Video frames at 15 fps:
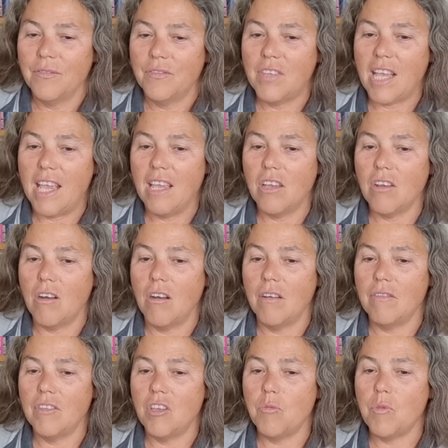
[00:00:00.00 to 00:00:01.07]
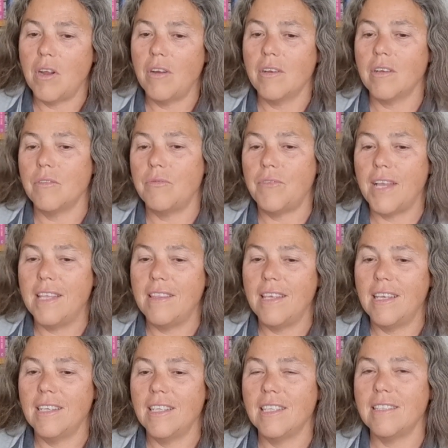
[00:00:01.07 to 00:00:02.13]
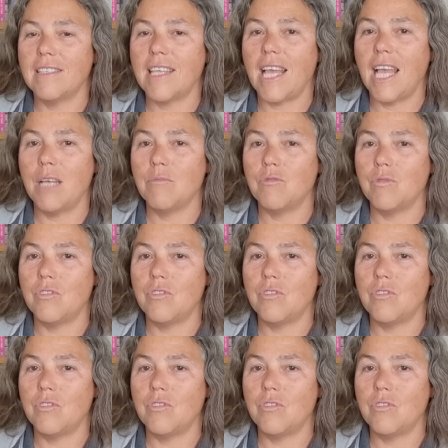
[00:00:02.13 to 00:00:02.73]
take on the American faith healing scams,